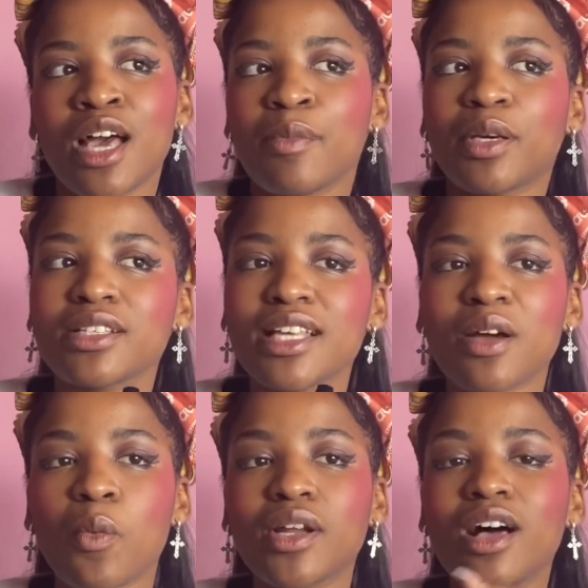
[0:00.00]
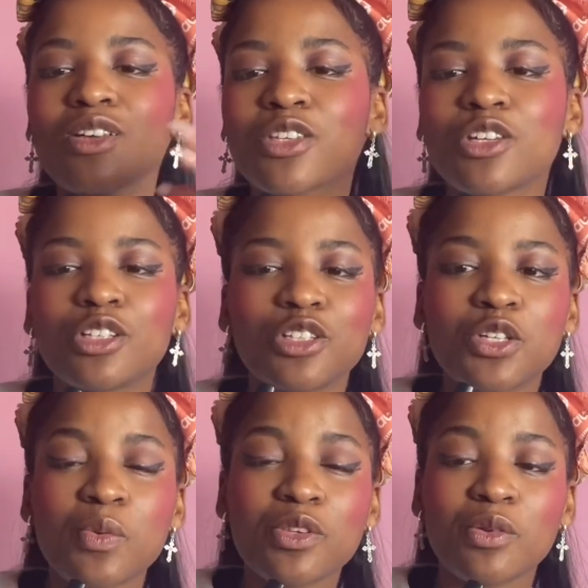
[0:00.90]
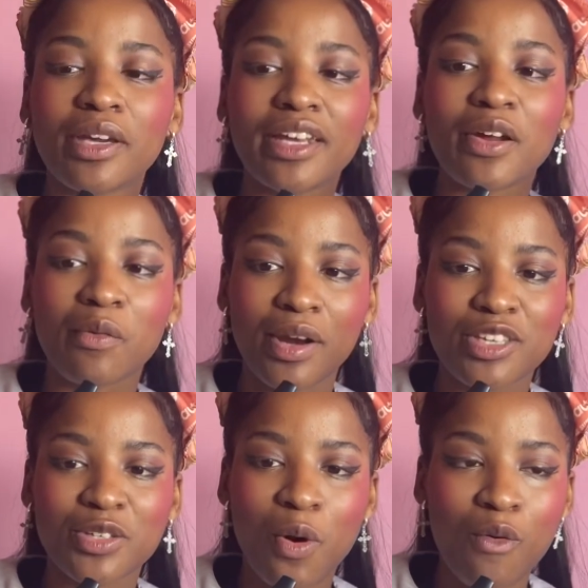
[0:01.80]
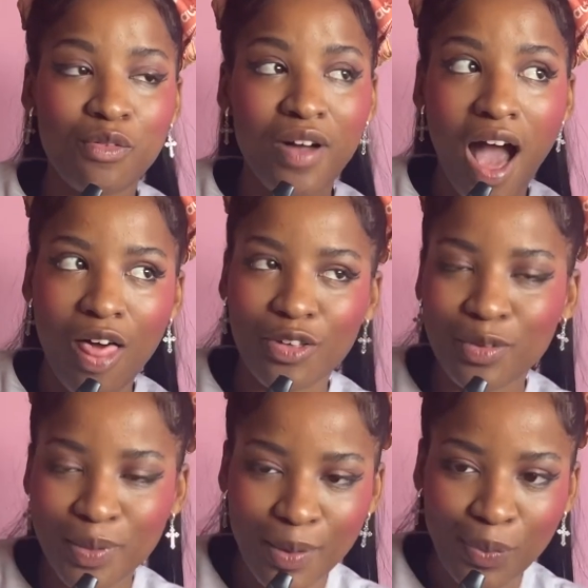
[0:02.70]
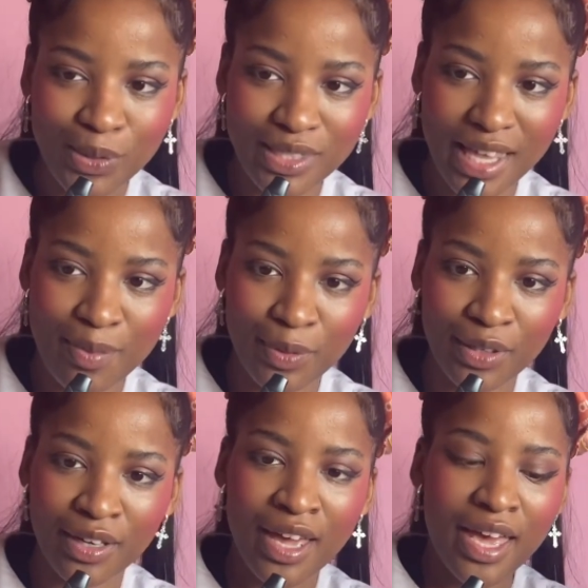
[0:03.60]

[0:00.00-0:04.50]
Because like, what else are you going to do when you're getting rich off of other people's labor,